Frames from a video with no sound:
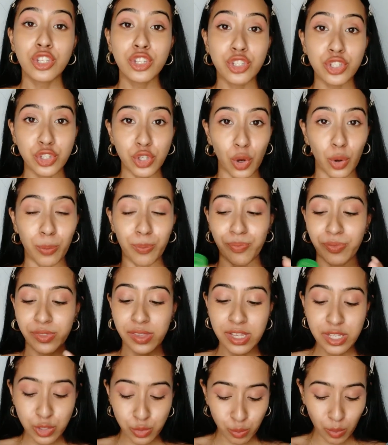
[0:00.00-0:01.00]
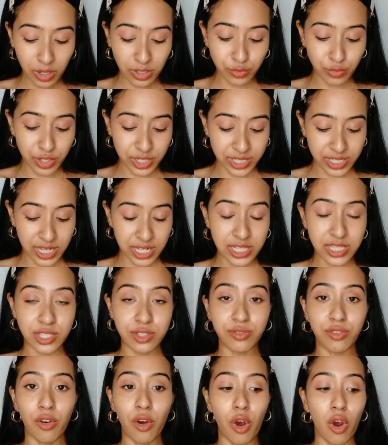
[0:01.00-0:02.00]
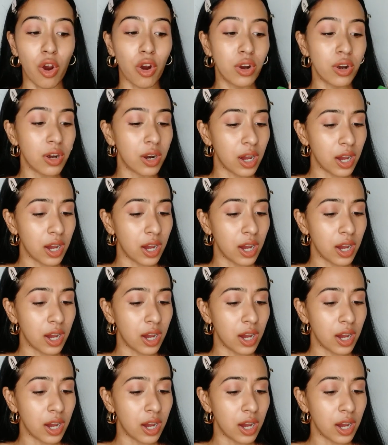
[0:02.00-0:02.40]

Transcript: So this one retails for